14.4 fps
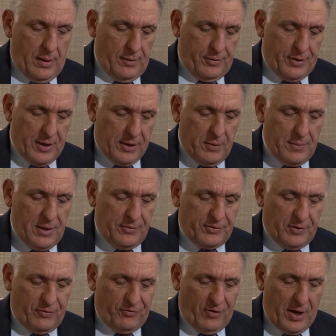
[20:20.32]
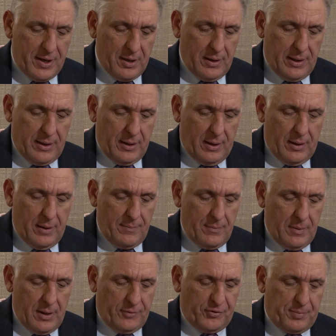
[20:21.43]
Thank you, Minister. Finally,
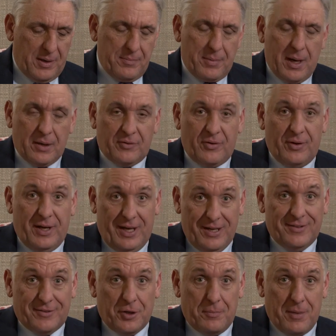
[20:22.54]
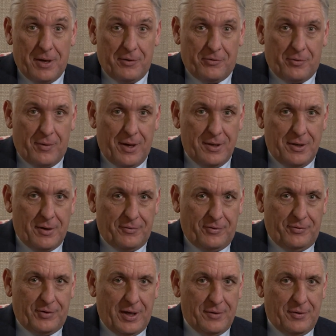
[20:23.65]
let's spin back to the Eastern Mediterranean. As I
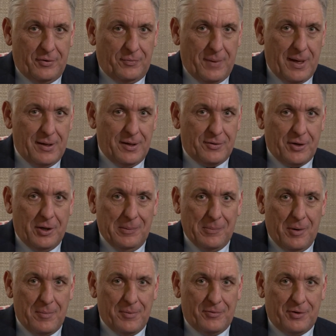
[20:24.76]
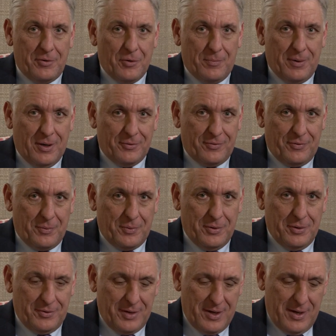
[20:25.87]
said, there's barely a dull moment in your part of the
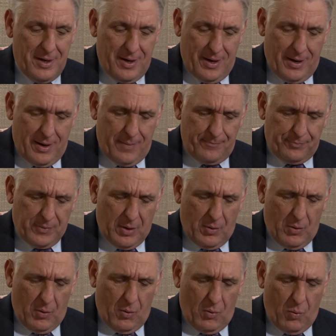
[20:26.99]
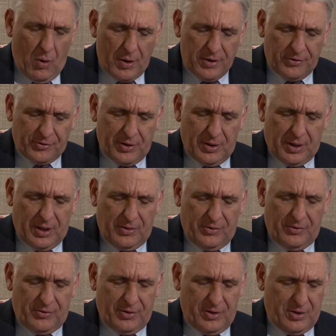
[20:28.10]
world. What is
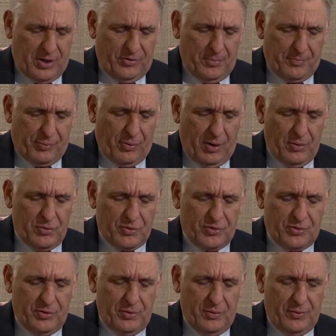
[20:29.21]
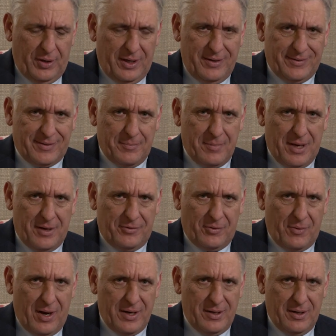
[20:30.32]
Turkey's approach to the Eastern
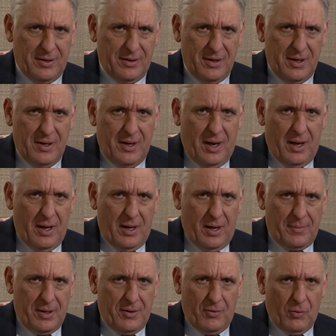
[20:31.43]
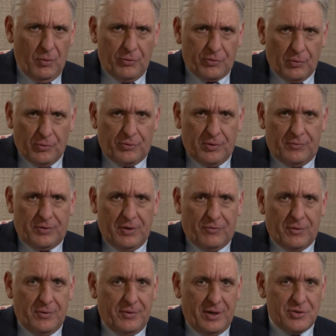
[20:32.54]
Mediterranean? I mean, there are all sorts of
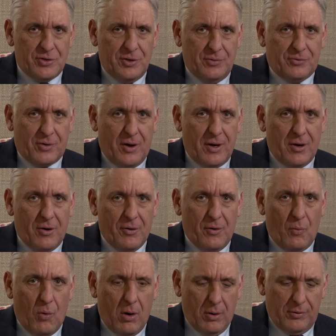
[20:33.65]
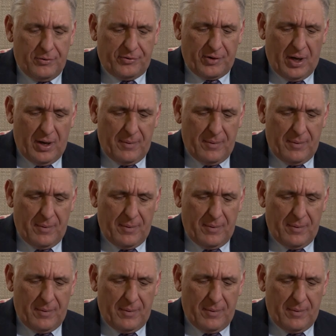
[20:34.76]
different issues going on at once.